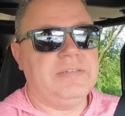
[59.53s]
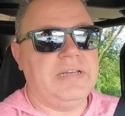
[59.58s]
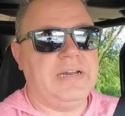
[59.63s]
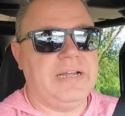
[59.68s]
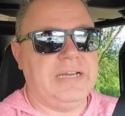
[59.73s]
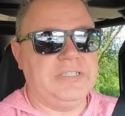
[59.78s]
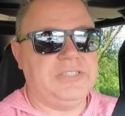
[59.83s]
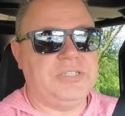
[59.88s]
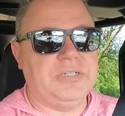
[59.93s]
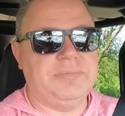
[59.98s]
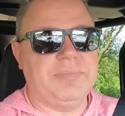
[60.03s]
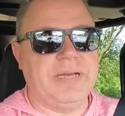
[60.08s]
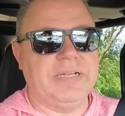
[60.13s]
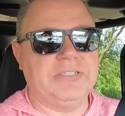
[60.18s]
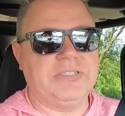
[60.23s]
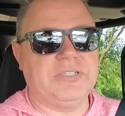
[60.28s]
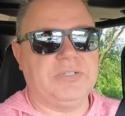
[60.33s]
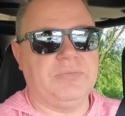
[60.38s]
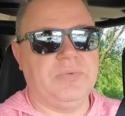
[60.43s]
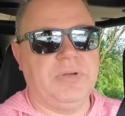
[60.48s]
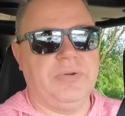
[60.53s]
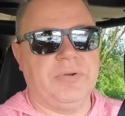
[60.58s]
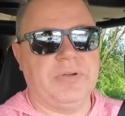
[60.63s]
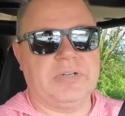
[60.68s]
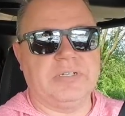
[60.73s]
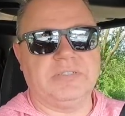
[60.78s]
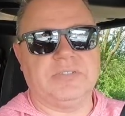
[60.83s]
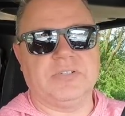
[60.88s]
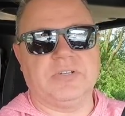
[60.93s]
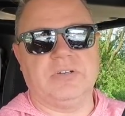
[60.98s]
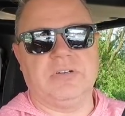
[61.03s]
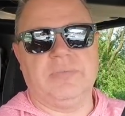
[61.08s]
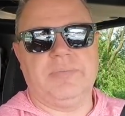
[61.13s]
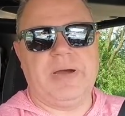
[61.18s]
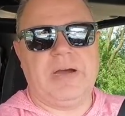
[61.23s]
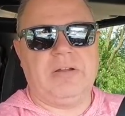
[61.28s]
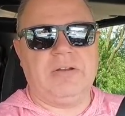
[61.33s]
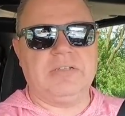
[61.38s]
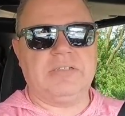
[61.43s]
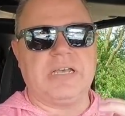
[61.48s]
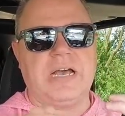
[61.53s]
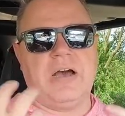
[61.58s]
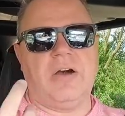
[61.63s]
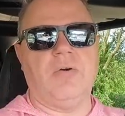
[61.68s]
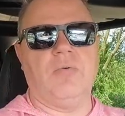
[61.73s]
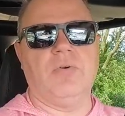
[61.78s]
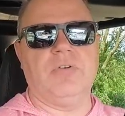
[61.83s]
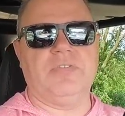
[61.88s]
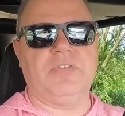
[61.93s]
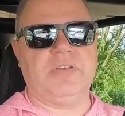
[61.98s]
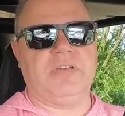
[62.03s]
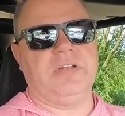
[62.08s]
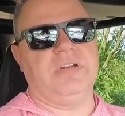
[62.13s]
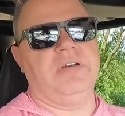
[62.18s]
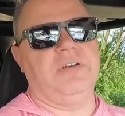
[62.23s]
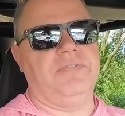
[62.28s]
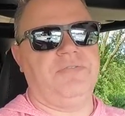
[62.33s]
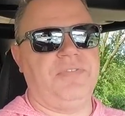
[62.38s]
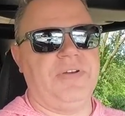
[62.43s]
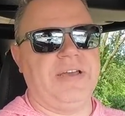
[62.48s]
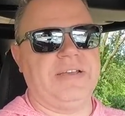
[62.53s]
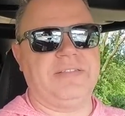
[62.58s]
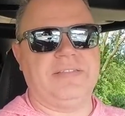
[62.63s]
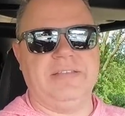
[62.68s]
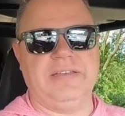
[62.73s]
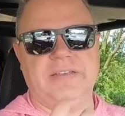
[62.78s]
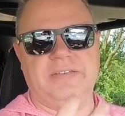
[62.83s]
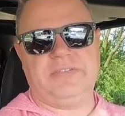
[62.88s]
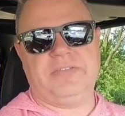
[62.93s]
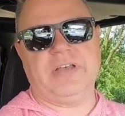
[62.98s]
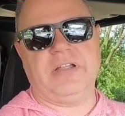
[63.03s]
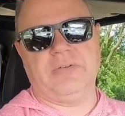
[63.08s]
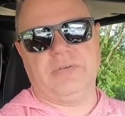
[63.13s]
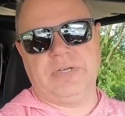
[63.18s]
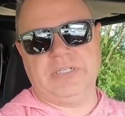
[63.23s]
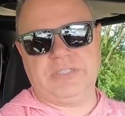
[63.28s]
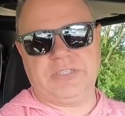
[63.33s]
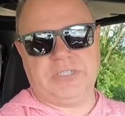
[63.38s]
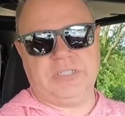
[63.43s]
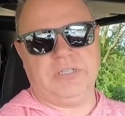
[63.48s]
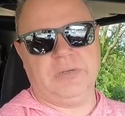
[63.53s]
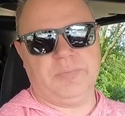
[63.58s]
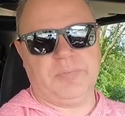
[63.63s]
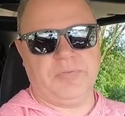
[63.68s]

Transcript: that I should mention we were concerned about is, how was it going to affect the acceleration and the